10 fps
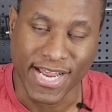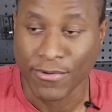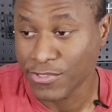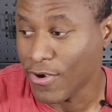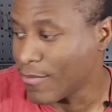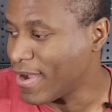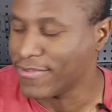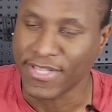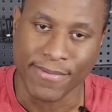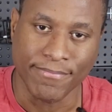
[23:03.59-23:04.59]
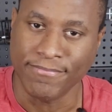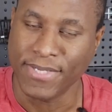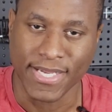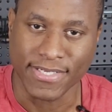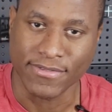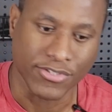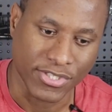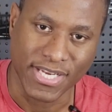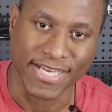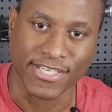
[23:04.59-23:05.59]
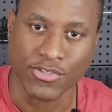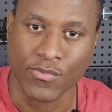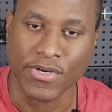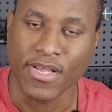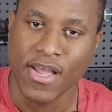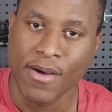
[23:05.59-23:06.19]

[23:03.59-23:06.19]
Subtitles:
I will talk about them, and just like this one.